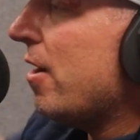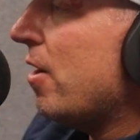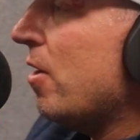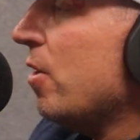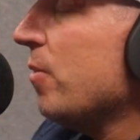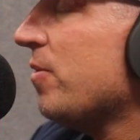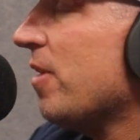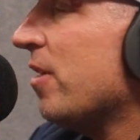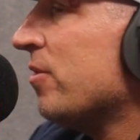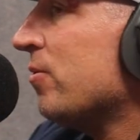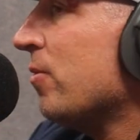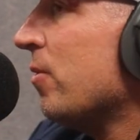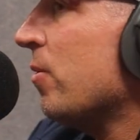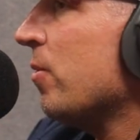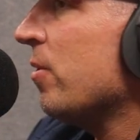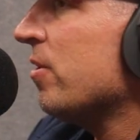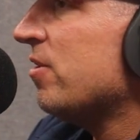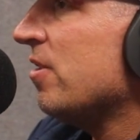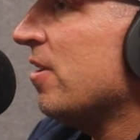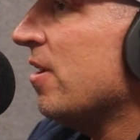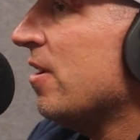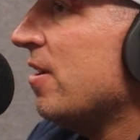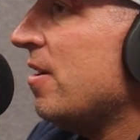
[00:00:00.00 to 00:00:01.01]
hope that's what
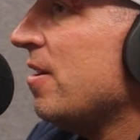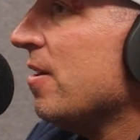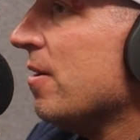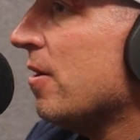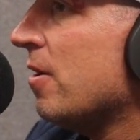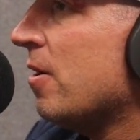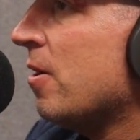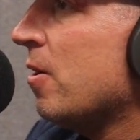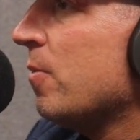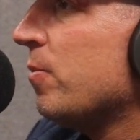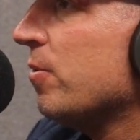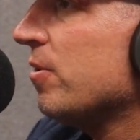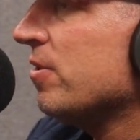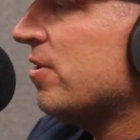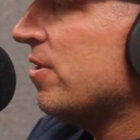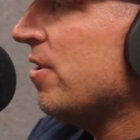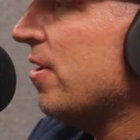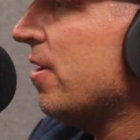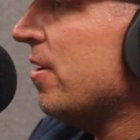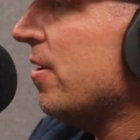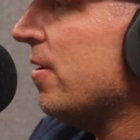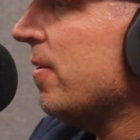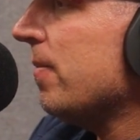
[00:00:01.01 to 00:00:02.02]
we're seeing here. I hope we're
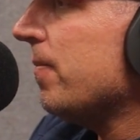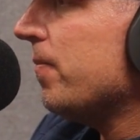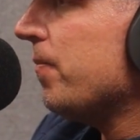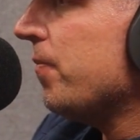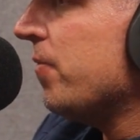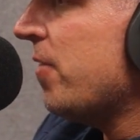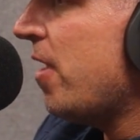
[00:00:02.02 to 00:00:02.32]
seeing